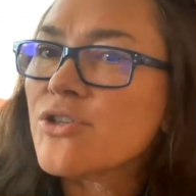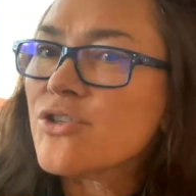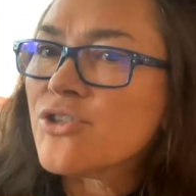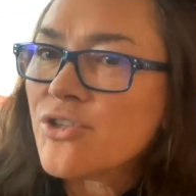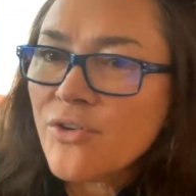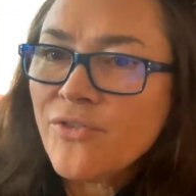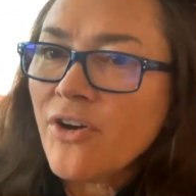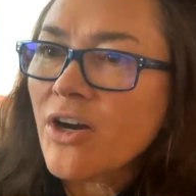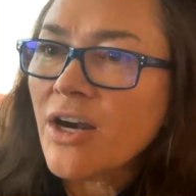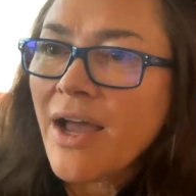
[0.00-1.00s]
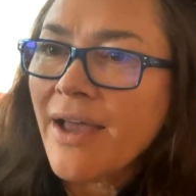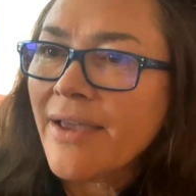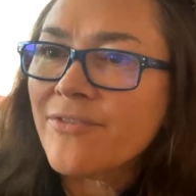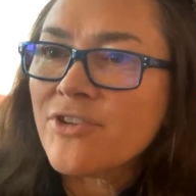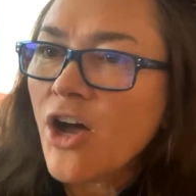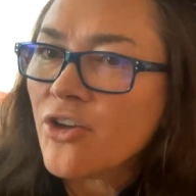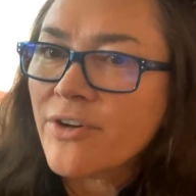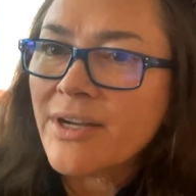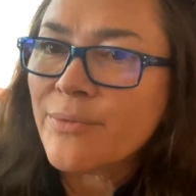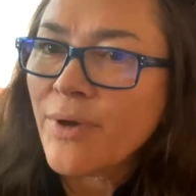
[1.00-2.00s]
so far I've
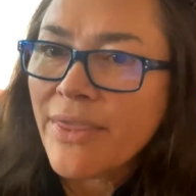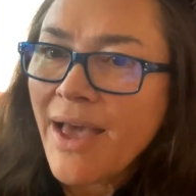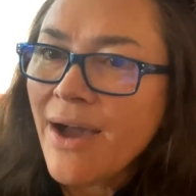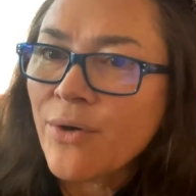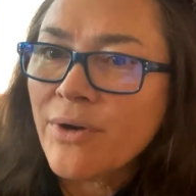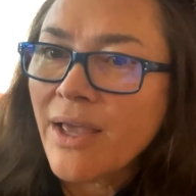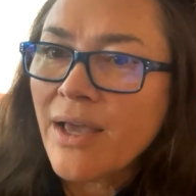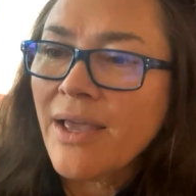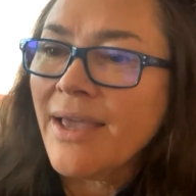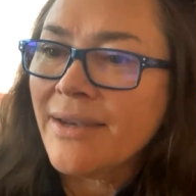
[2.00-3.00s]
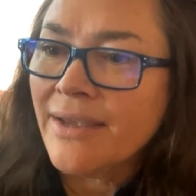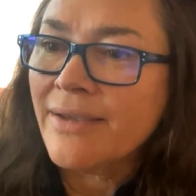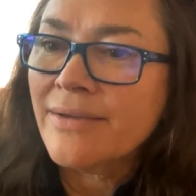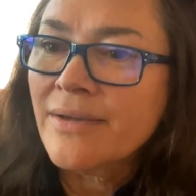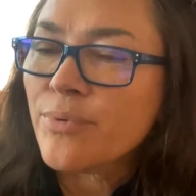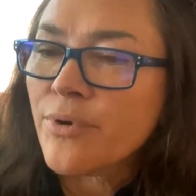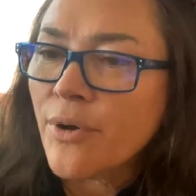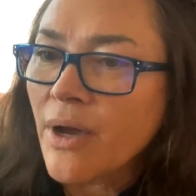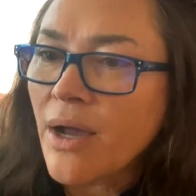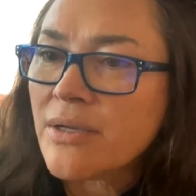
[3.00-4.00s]
tolerated it without any
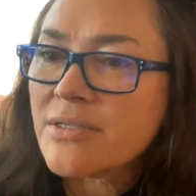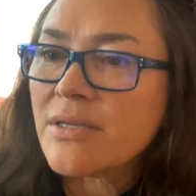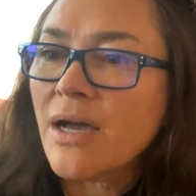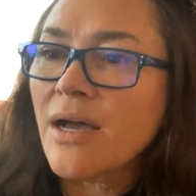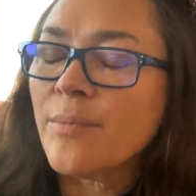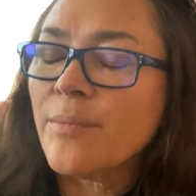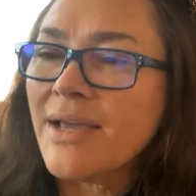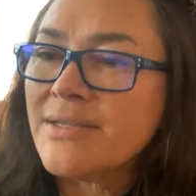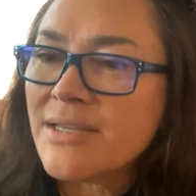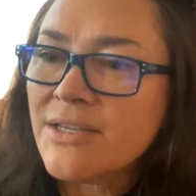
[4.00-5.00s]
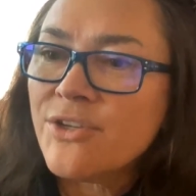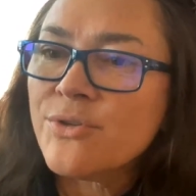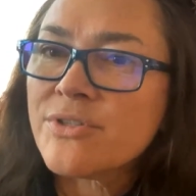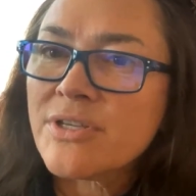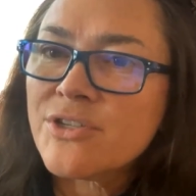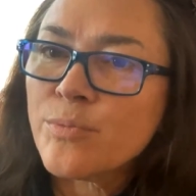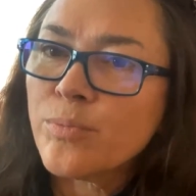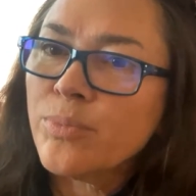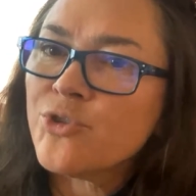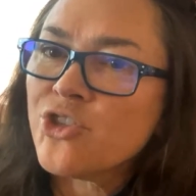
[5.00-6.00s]
Pronox. I did use the
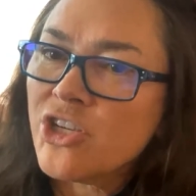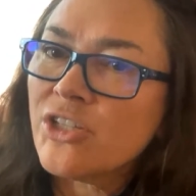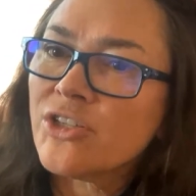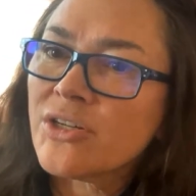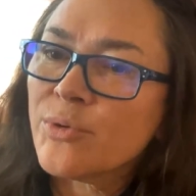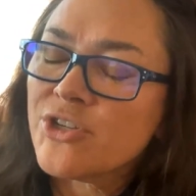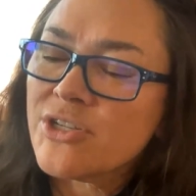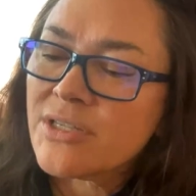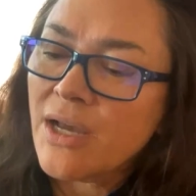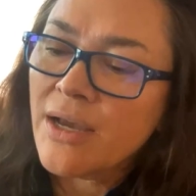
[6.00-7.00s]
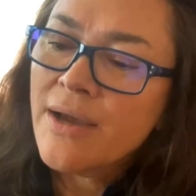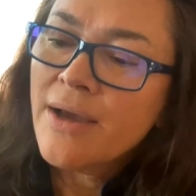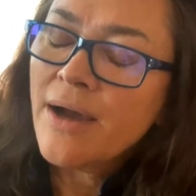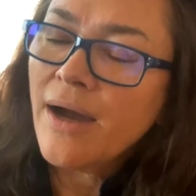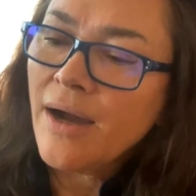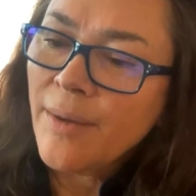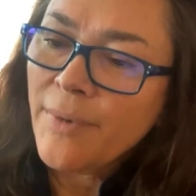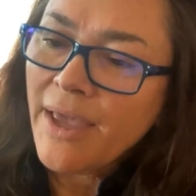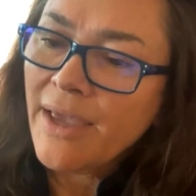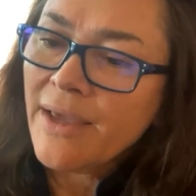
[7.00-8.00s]
chiller, which is a
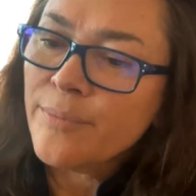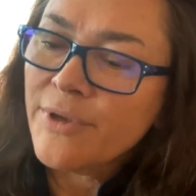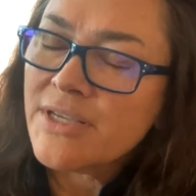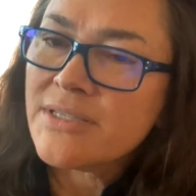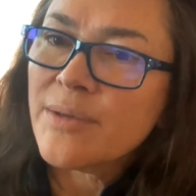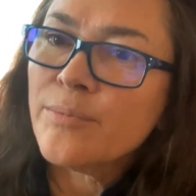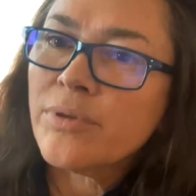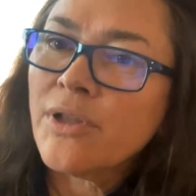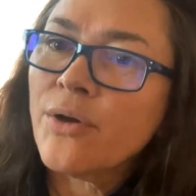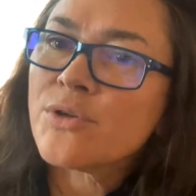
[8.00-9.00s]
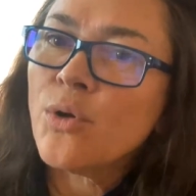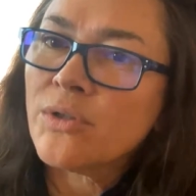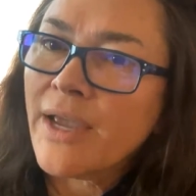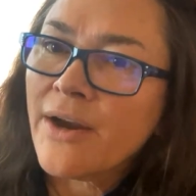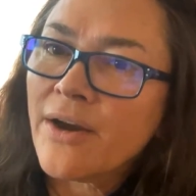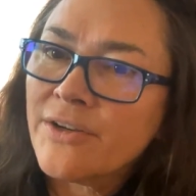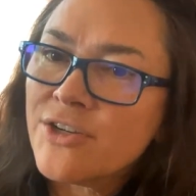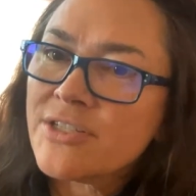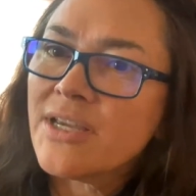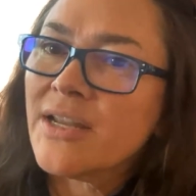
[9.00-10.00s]
hand piece that blows cold air on your
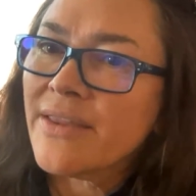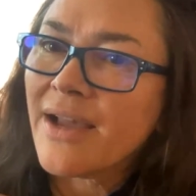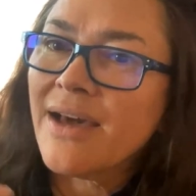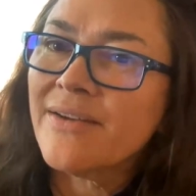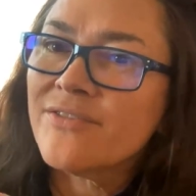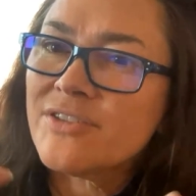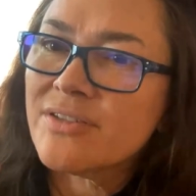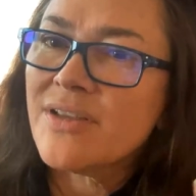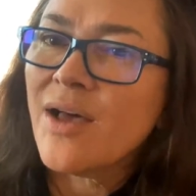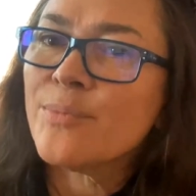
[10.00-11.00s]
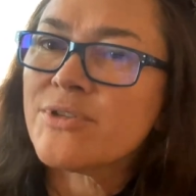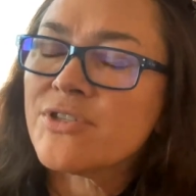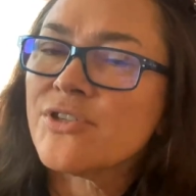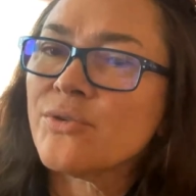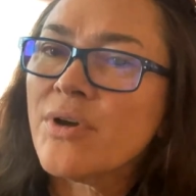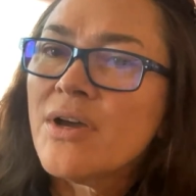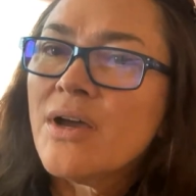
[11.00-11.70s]
skin, and that kind of helps to